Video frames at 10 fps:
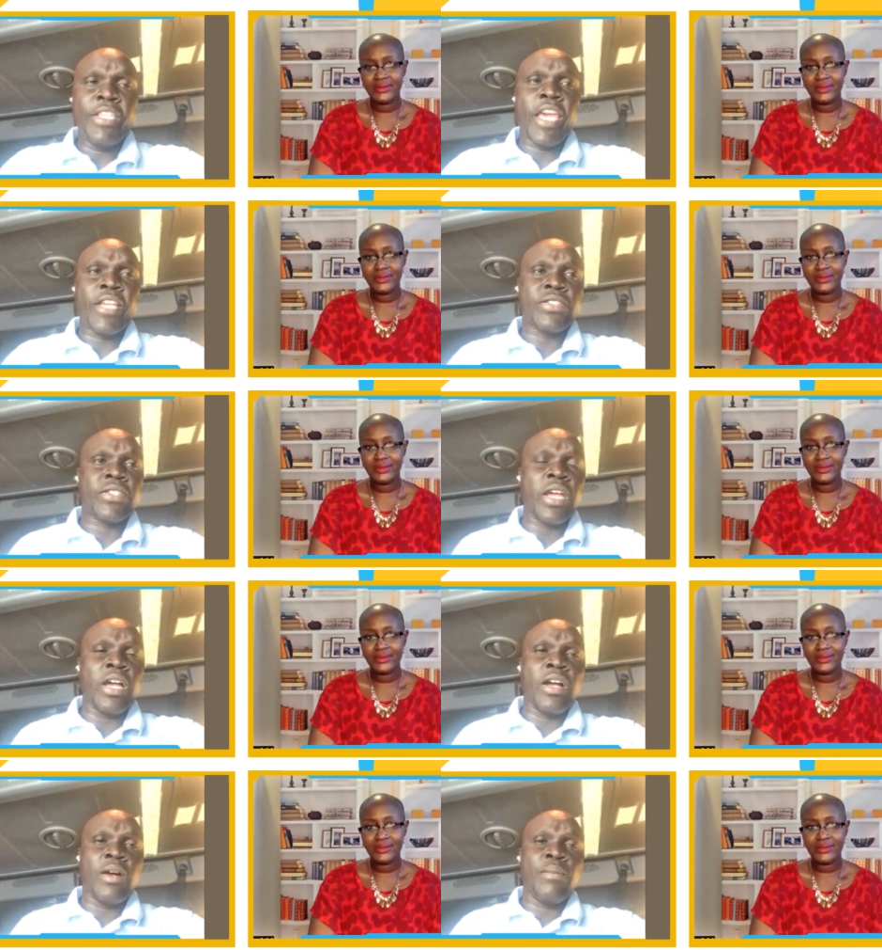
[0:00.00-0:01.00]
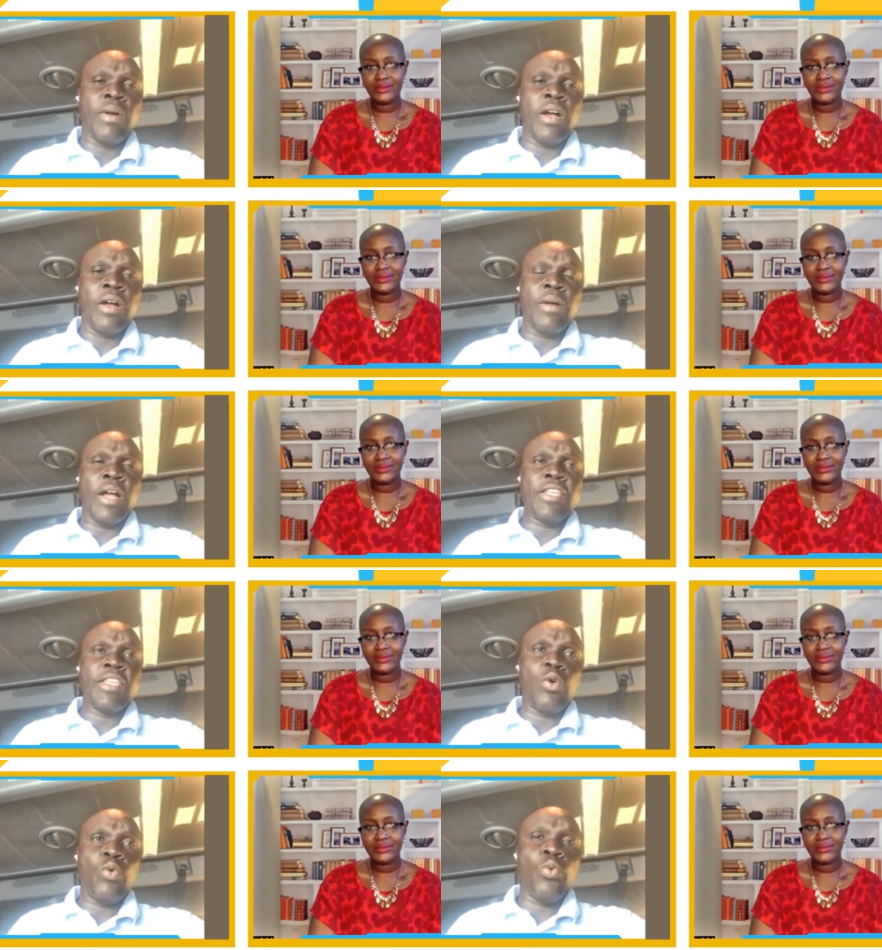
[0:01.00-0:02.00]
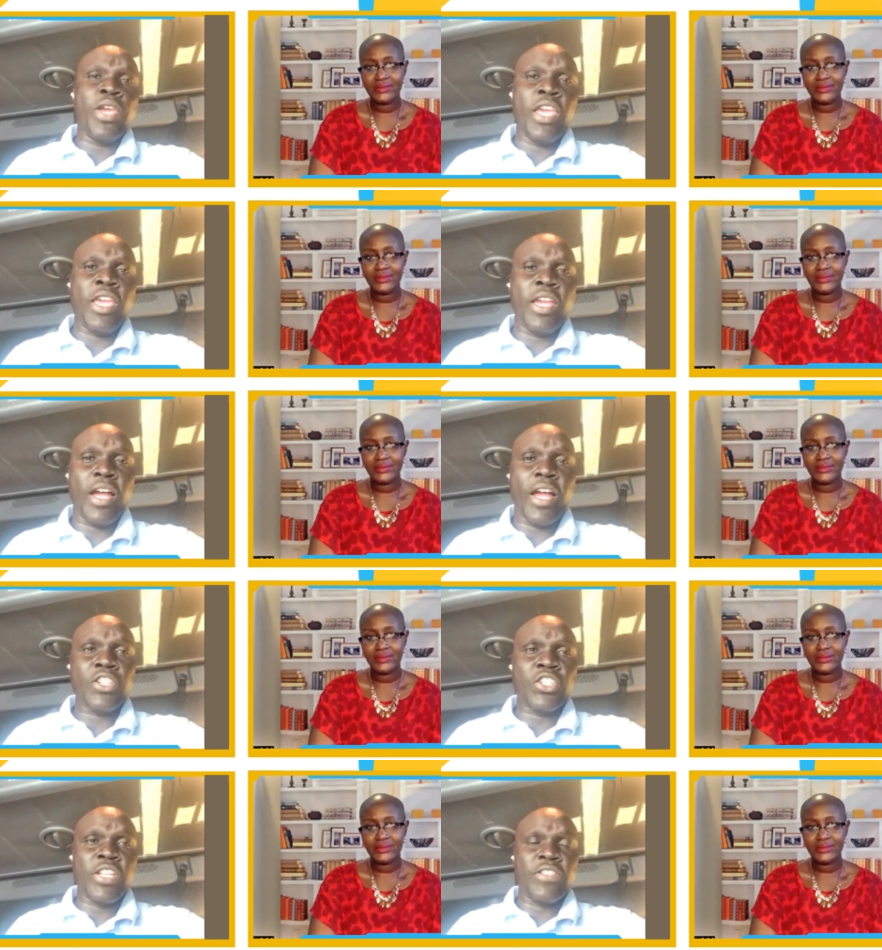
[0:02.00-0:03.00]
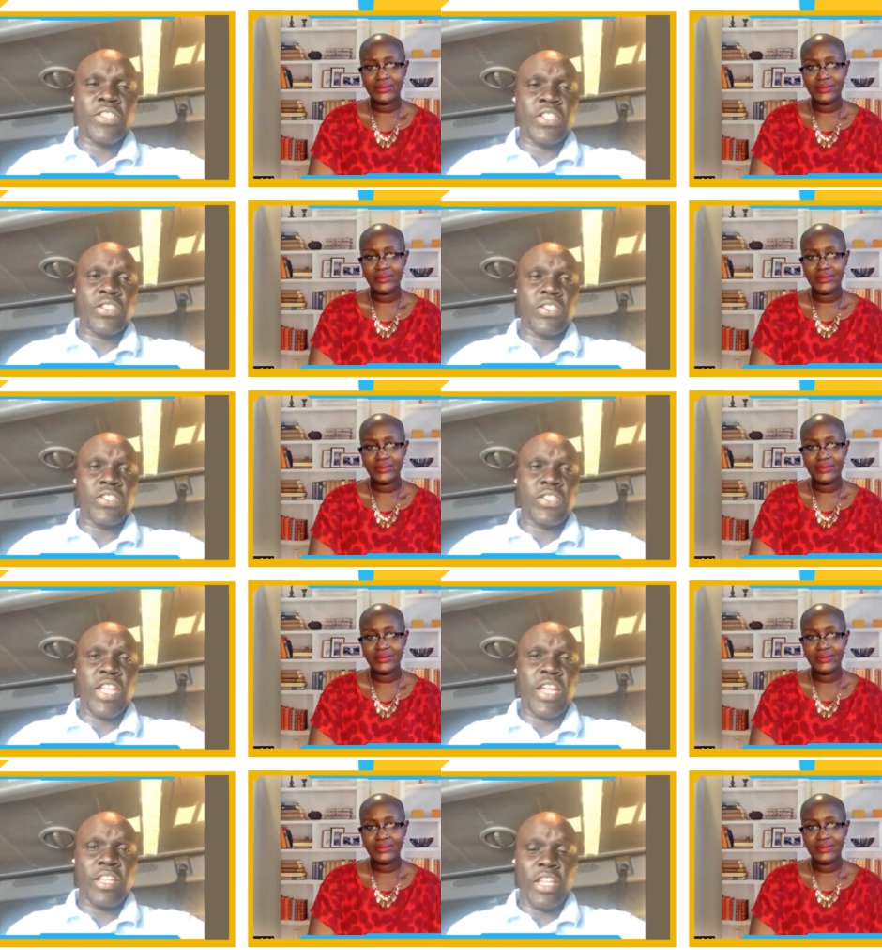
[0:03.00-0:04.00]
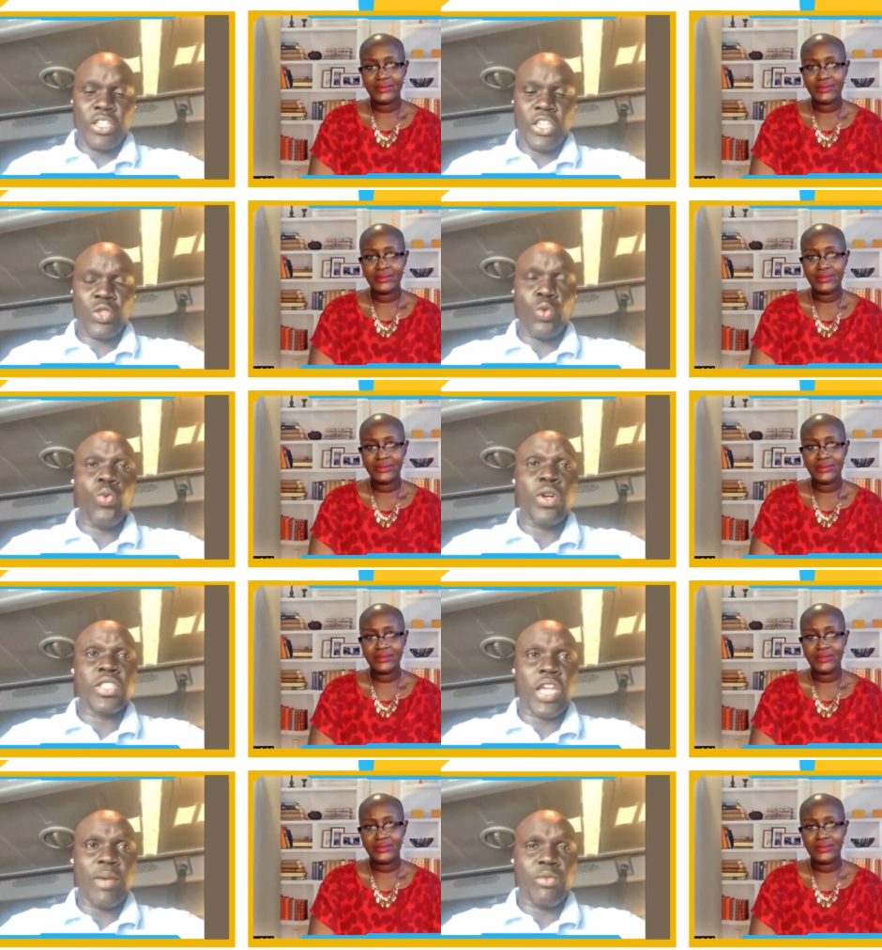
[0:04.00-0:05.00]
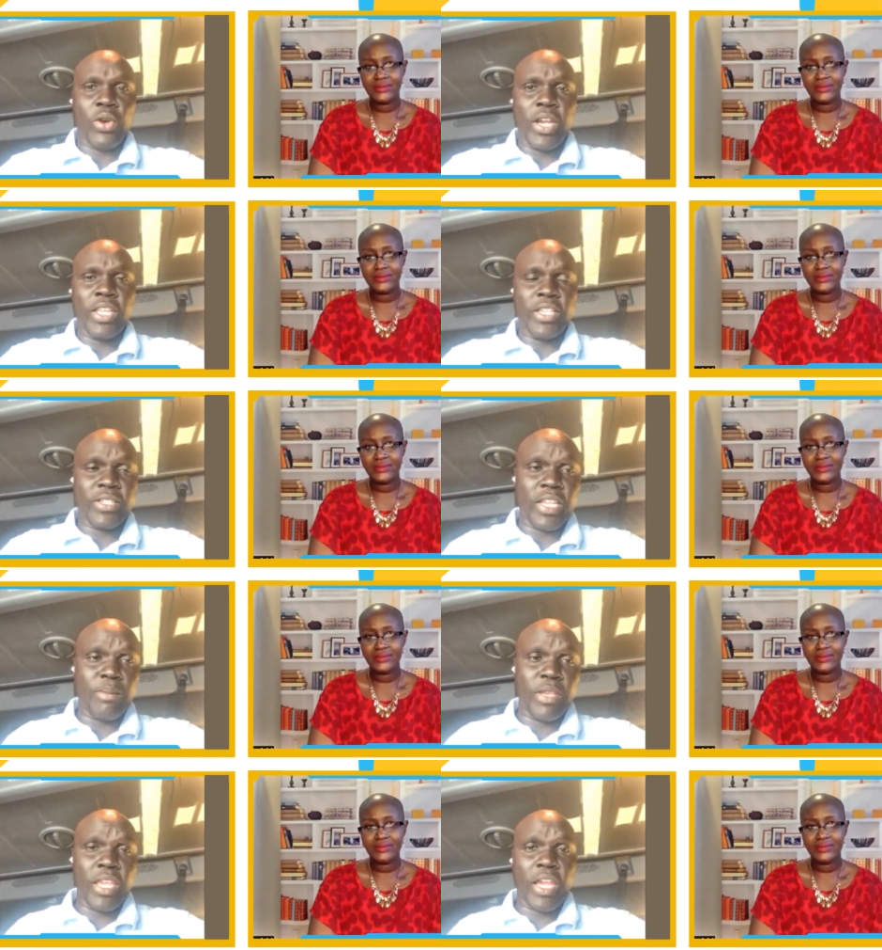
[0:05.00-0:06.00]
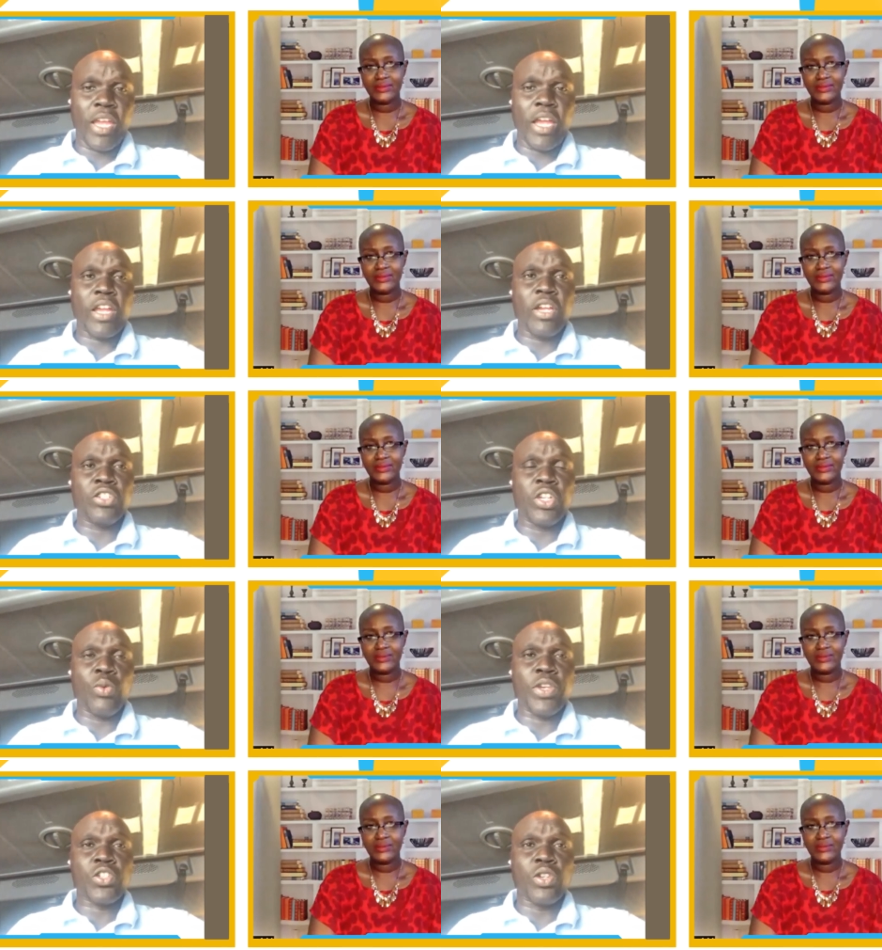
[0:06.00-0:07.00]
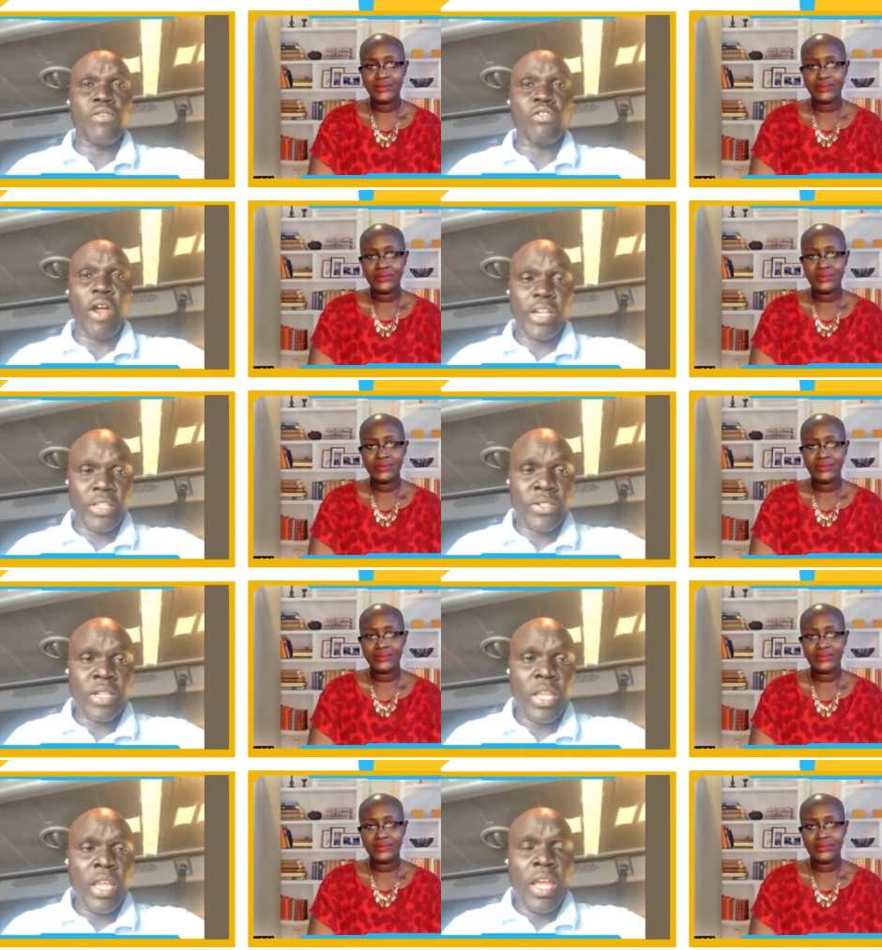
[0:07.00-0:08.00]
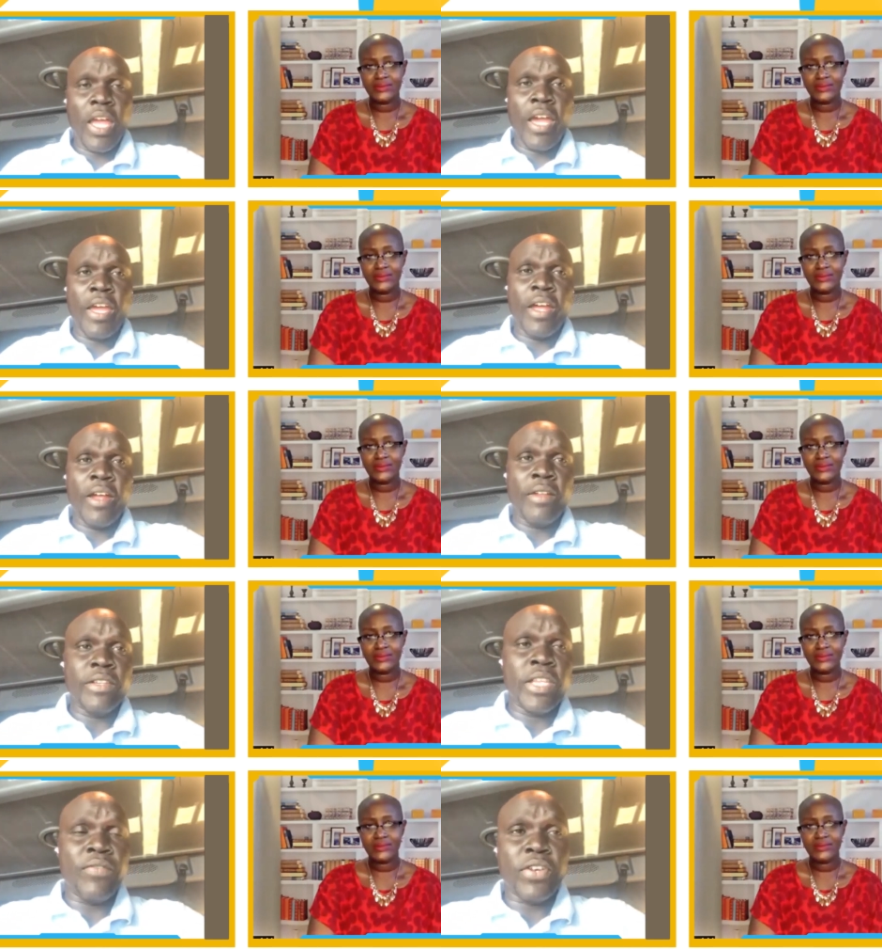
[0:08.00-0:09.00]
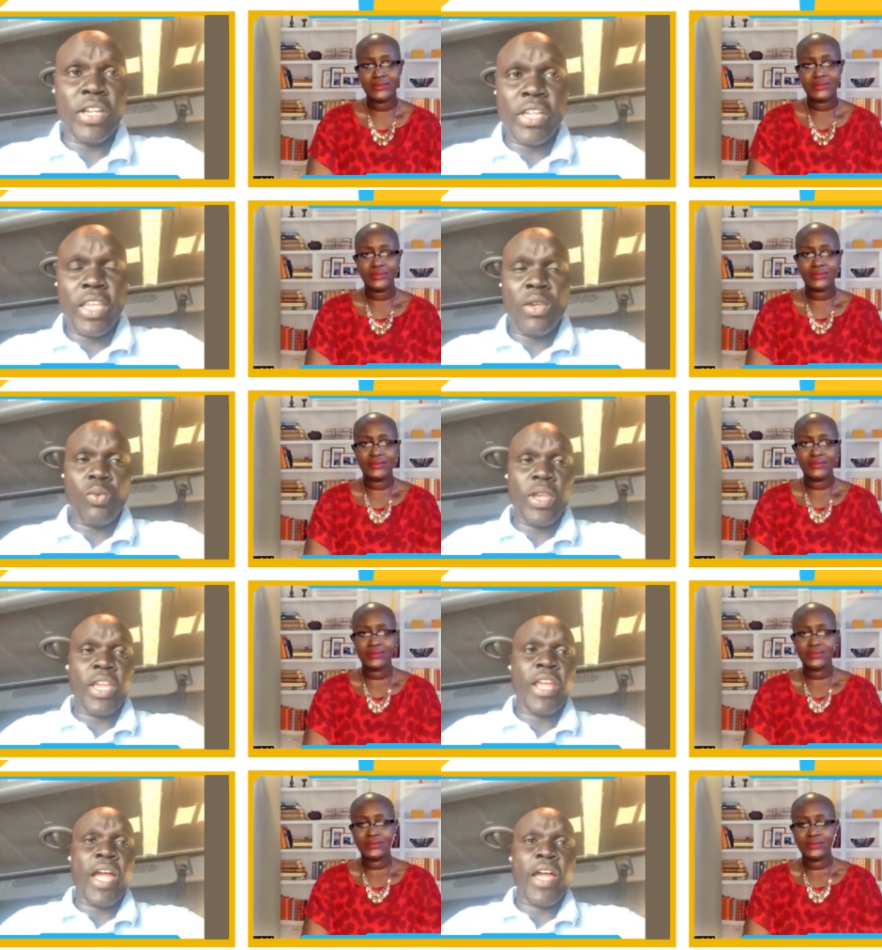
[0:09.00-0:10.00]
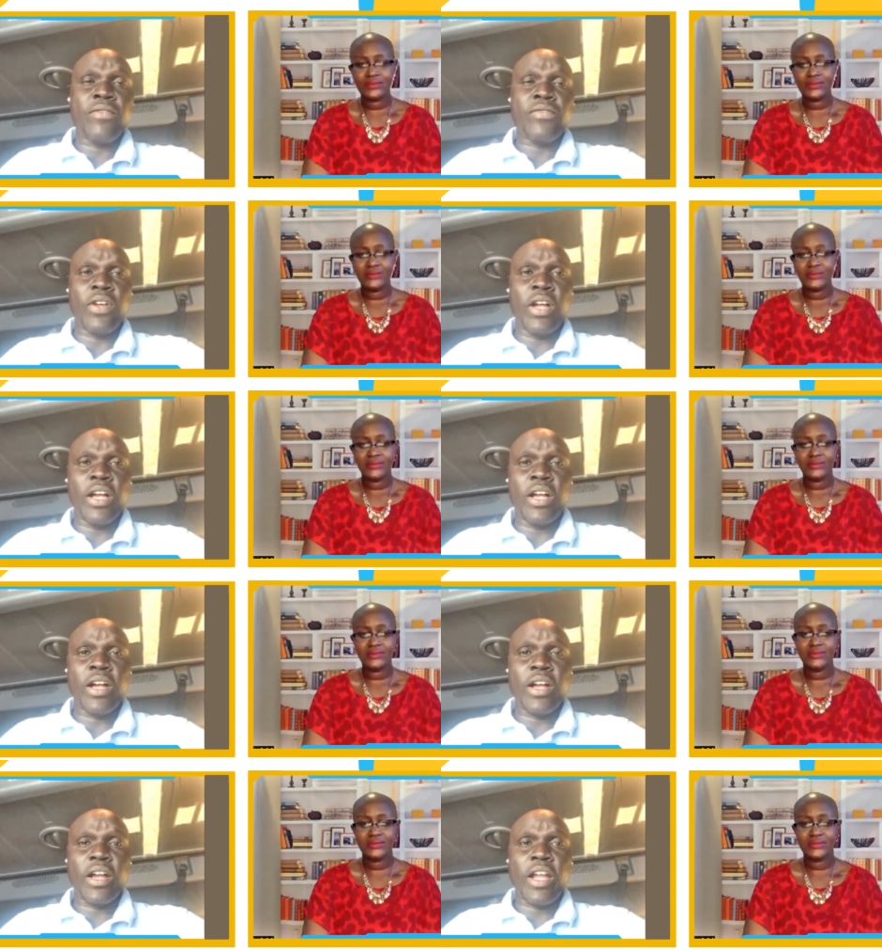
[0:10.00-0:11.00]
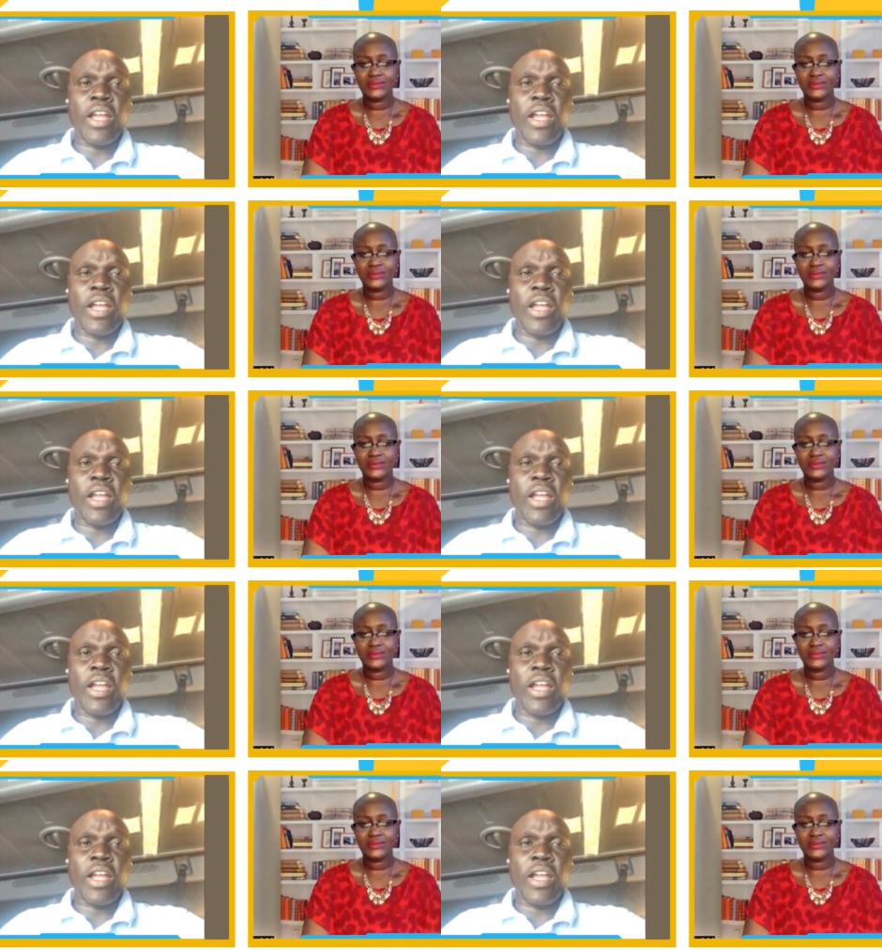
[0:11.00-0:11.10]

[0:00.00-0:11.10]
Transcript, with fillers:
Speaker 1: Yes, um, uh, we actually, this is it's not just one time rally, it's going to be a continuation of rallies. Uh, definitely, we're going to have uh,